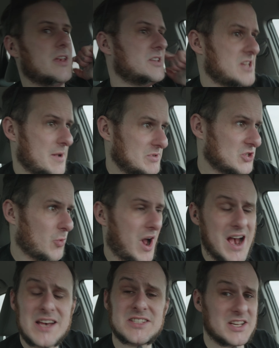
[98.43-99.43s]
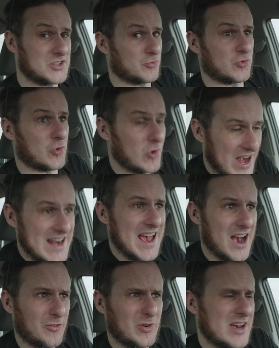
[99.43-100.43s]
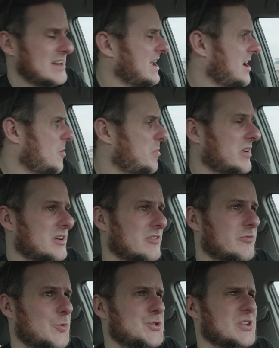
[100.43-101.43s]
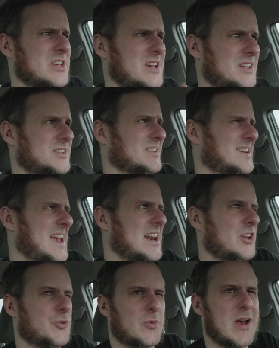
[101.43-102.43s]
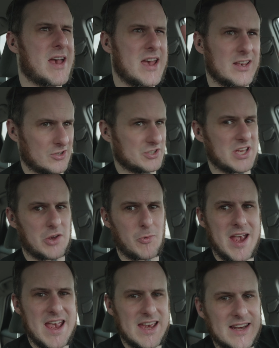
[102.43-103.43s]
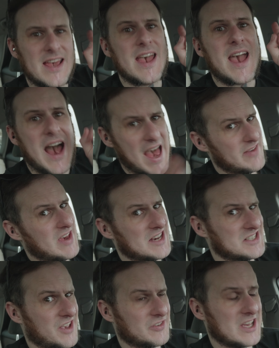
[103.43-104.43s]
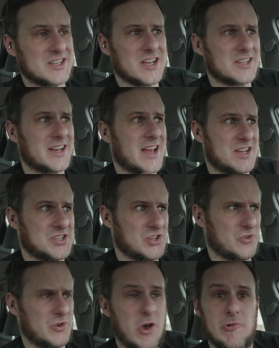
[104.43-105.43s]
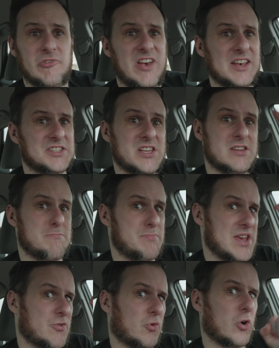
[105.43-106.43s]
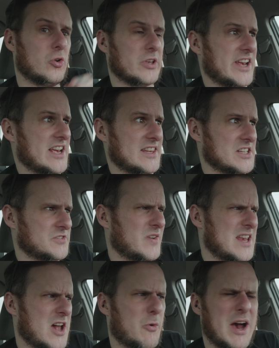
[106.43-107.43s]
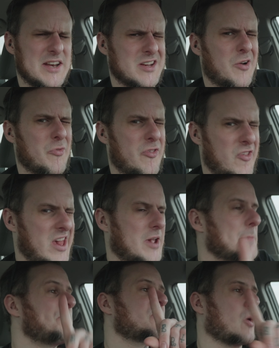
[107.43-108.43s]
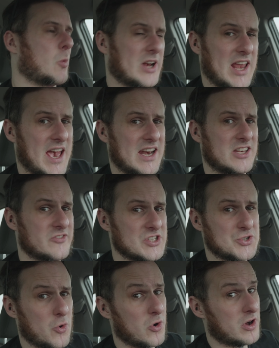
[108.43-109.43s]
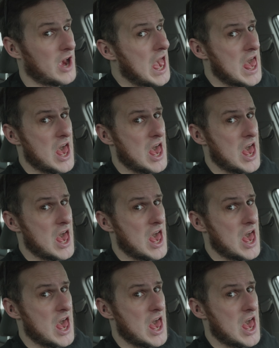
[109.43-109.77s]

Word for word: Temperature-wise, it's great out right now, but unfortunately it's getting gray, it looks like rain. I've got stuff to get done today, so no fancy B-roll in this video, I don't think. We're gonna head into the store,